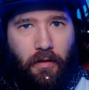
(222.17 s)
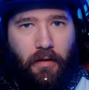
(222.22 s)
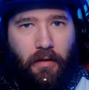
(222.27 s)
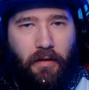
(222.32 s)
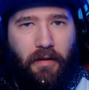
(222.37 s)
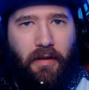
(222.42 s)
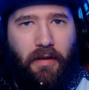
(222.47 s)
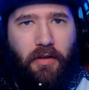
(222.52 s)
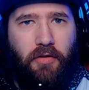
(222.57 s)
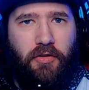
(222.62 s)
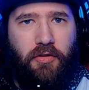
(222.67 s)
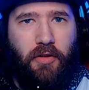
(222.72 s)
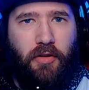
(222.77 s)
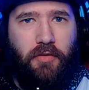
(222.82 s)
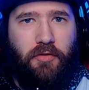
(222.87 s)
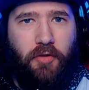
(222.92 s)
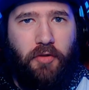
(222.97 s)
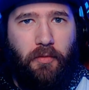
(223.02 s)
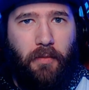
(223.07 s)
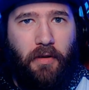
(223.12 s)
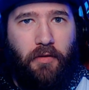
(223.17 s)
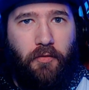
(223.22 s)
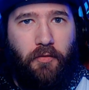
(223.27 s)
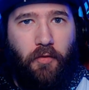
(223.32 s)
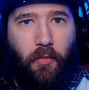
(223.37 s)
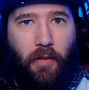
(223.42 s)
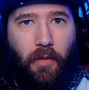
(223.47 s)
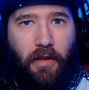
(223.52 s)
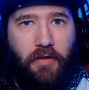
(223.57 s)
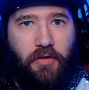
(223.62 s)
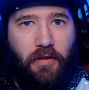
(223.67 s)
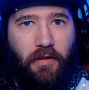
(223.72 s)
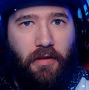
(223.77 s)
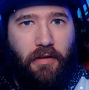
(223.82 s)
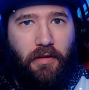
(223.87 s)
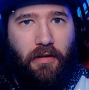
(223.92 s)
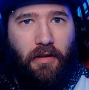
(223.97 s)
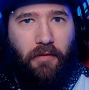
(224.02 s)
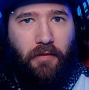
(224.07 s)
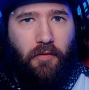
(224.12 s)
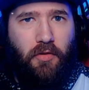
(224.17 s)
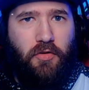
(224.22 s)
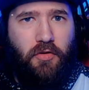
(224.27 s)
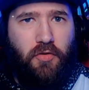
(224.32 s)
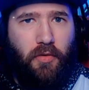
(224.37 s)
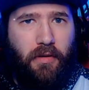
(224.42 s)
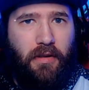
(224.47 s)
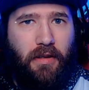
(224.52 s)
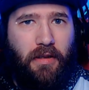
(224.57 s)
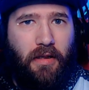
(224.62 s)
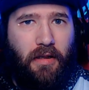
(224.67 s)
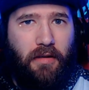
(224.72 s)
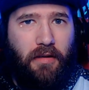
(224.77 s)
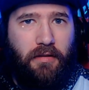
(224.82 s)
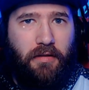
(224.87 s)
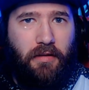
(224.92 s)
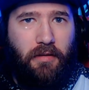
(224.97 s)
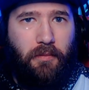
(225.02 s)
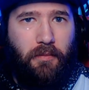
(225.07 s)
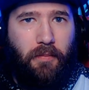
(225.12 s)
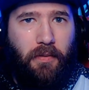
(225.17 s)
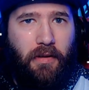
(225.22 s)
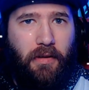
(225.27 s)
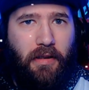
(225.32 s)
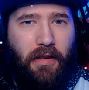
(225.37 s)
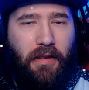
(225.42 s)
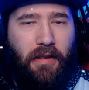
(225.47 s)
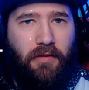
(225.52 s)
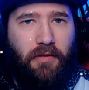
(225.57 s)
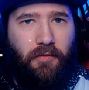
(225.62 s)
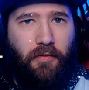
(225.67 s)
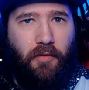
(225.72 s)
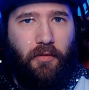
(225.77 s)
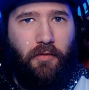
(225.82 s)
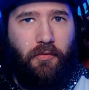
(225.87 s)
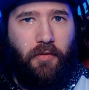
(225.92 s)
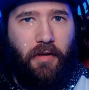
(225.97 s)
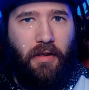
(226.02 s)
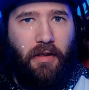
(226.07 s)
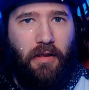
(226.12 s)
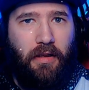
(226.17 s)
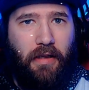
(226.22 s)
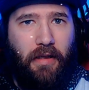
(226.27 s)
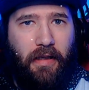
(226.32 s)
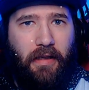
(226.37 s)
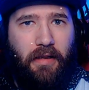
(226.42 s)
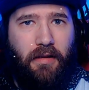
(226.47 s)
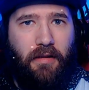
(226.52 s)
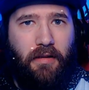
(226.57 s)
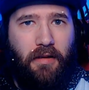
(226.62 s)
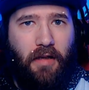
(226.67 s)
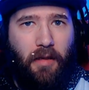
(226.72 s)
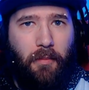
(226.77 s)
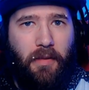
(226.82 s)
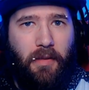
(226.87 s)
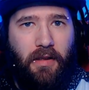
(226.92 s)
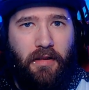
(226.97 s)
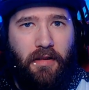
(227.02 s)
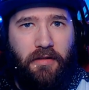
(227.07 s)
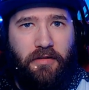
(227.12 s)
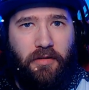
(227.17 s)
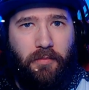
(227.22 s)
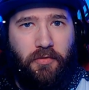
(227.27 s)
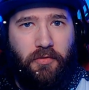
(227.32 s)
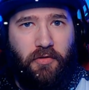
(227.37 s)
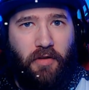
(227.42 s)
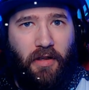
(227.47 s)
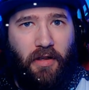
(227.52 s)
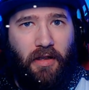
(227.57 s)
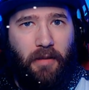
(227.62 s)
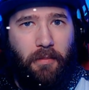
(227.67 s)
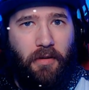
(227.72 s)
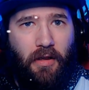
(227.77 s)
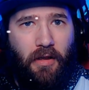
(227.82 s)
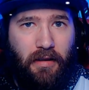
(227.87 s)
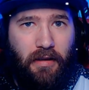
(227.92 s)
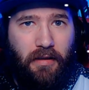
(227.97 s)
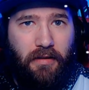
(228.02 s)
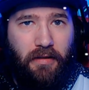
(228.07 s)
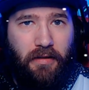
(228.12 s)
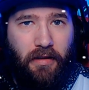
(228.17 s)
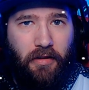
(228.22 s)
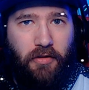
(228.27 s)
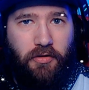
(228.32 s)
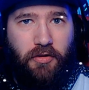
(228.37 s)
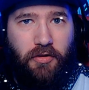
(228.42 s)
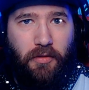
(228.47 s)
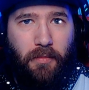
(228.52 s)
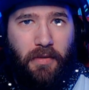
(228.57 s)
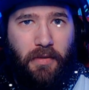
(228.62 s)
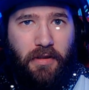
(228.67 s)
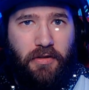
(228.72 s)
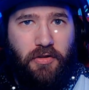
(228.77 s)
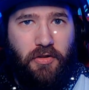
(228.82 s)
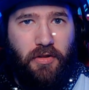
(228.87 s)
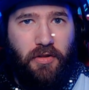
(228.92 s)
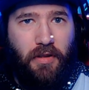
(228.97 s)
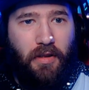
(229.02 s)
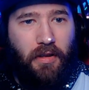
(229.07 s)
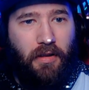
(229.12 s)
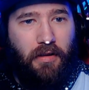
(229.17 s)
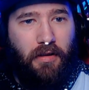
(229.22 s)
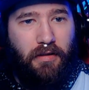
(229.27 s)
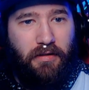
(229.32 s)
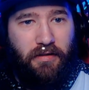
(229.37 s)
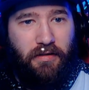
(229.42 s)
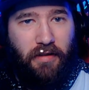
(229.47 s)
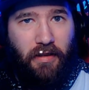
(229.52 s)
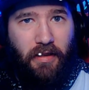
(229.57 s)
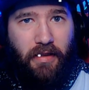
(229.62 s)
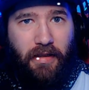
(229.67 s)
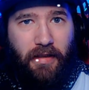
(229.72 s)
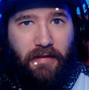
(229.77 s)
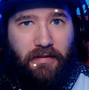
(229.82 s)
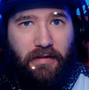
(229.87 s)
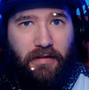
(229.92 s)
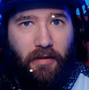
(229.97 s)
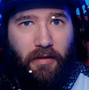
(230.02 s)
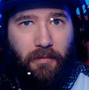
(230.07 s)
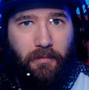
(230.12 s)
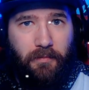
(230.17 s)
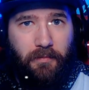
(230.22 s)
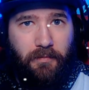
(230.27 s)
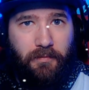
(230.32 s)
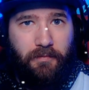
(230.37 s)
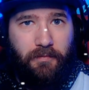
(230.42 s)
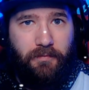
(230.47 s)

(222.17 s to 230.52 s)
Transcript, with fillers: Thank you so much for watching. If you enjoyed the content, please feel free to like, comment, and subscribe. Thank you so much. See you next time.